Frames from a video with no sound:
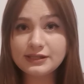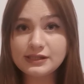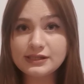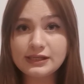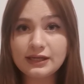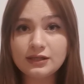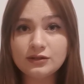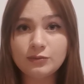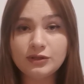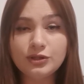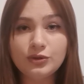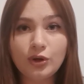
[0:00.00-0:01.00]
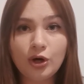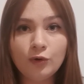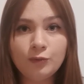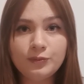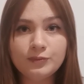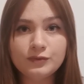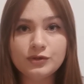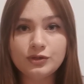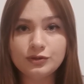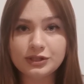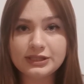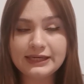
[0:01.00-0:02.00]
in the second when you opened
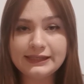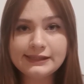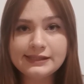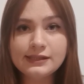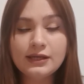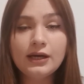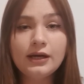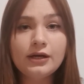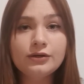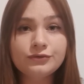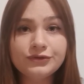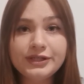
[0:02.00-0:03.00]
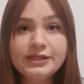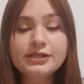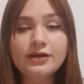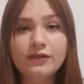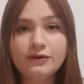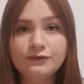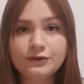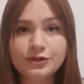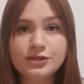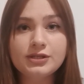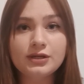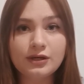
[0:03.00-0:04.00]
your text, read the
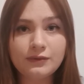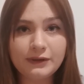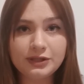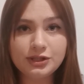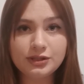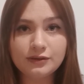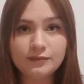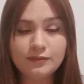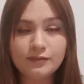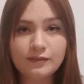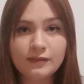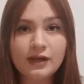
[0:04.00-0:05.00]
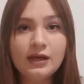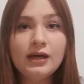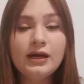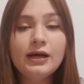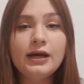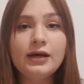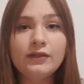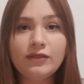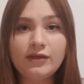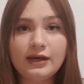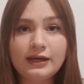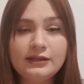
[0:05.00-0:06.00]
first question and
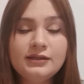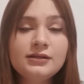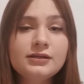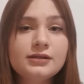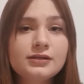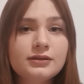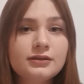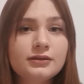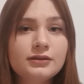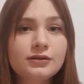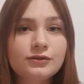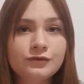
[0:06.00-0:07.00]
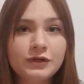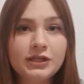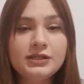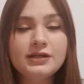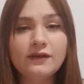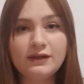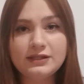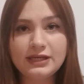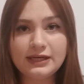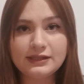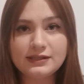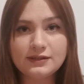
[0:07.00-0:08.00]
then read the
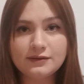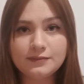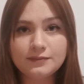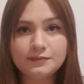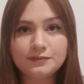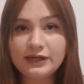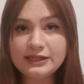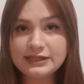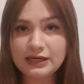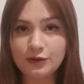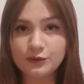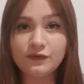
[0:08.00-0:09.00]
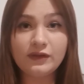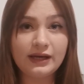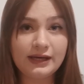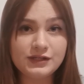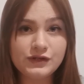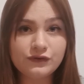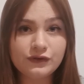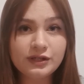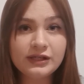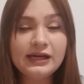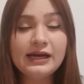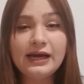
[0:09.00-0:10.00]
text. Find out the answer
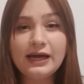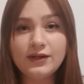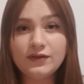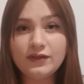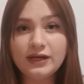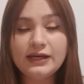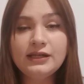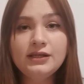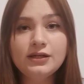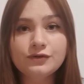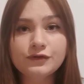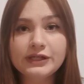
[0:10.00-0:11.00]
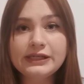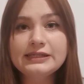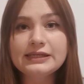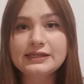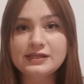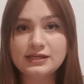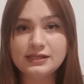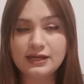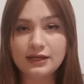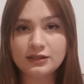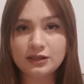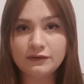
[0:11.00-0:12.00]
and then read the
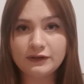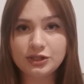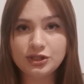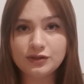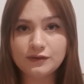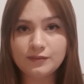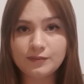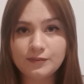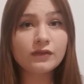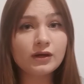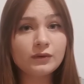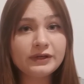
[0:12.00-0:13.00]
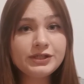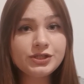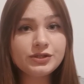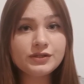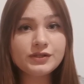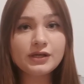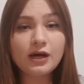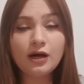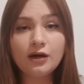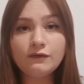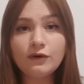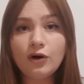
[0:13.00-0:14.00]
second question. The questions
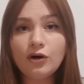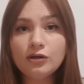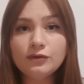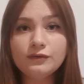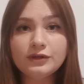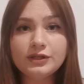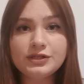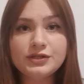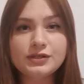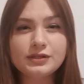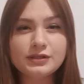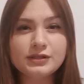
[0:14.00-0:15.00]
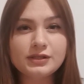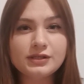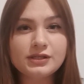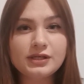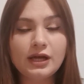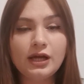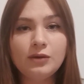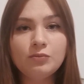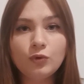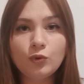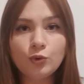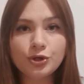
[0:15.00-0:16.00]
have always the same
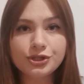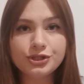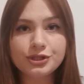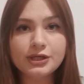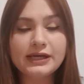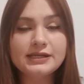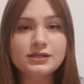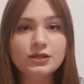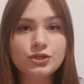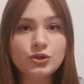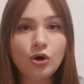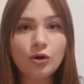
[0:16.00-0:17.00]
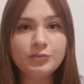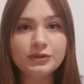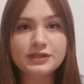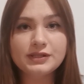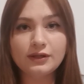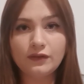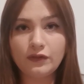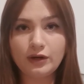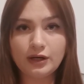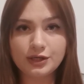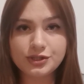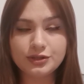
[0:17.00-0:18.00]
order as the topics in the
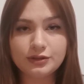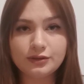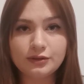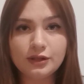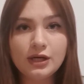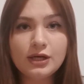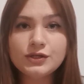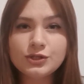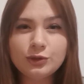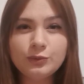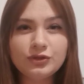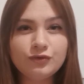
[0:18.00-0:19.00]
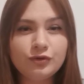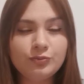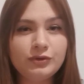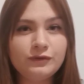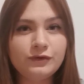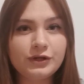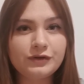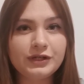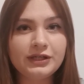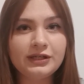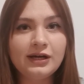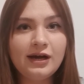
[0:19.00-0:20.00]
article, so it will be
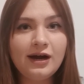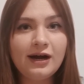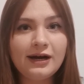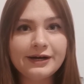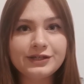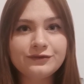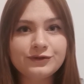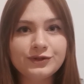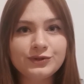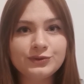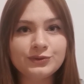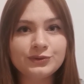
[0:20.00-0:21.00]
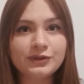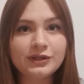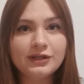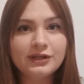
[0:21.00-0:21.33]
very hard for you